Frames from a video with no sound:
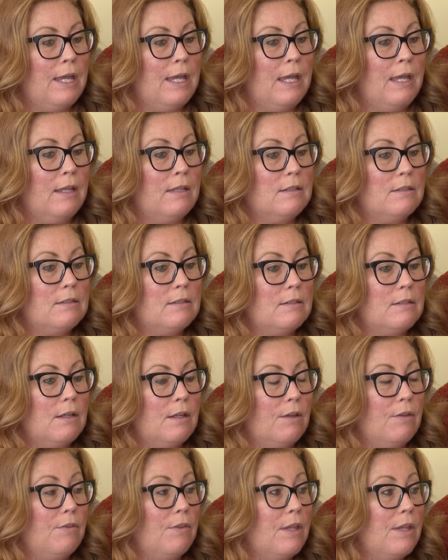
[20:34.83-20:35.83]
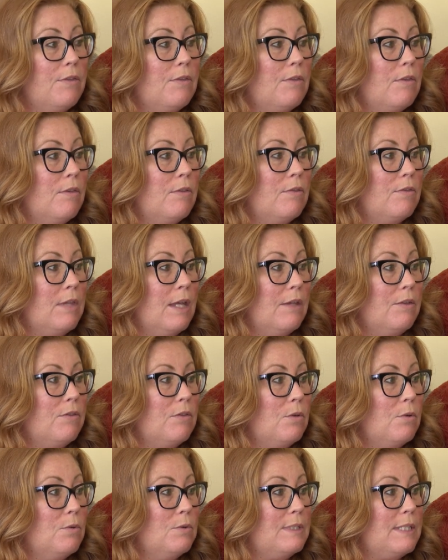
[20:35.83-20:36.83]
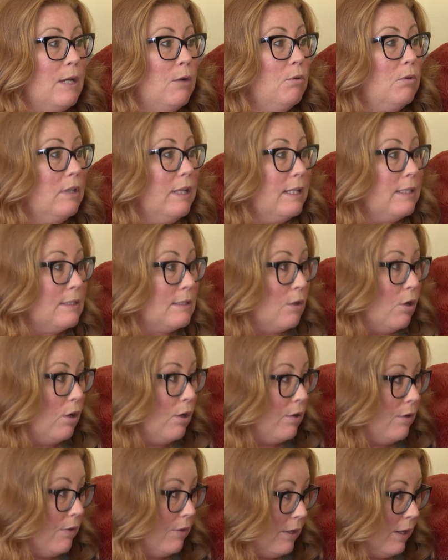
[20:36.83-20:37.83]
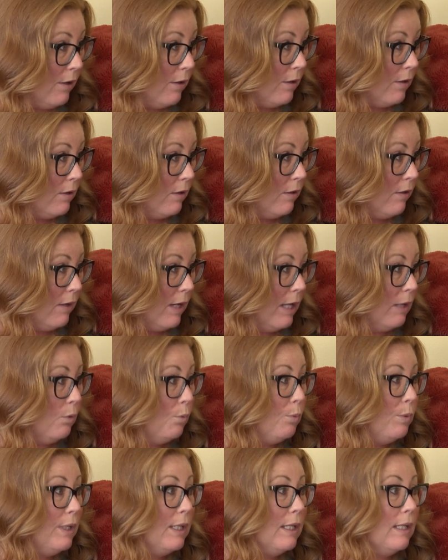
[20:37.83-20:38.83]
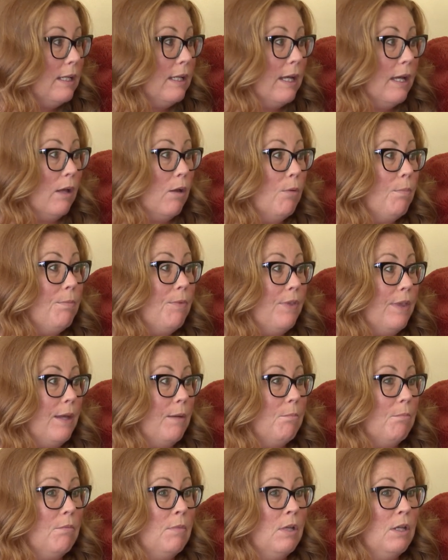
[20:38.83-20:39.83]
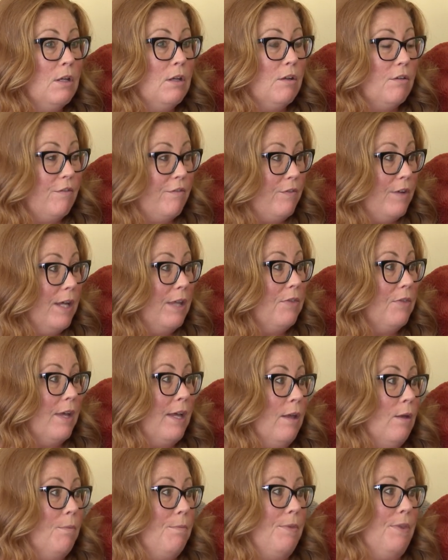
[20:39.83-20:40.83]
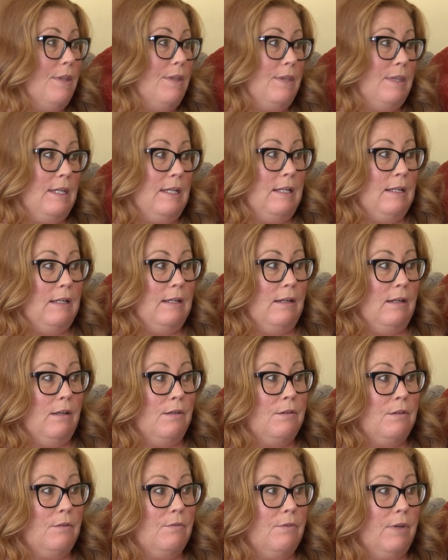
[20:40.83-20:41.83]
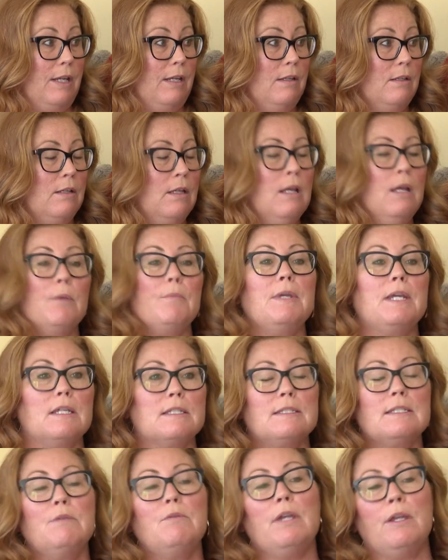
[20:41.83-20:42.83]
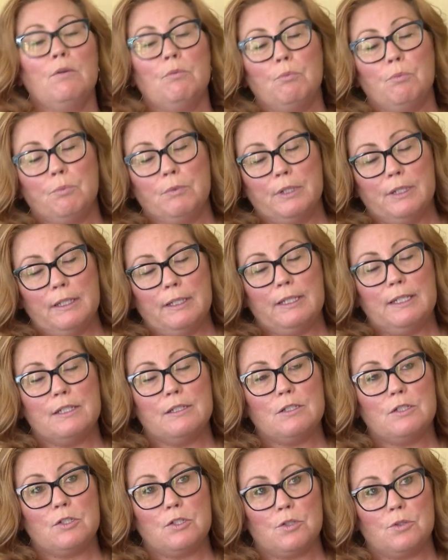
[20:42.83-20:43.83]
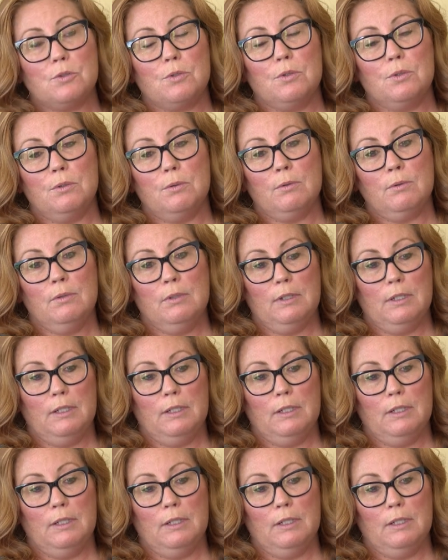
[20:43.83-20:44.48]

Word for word: and uh, that that those outlets are there, and we can help them find the help that they need, right? Because it, it really is true.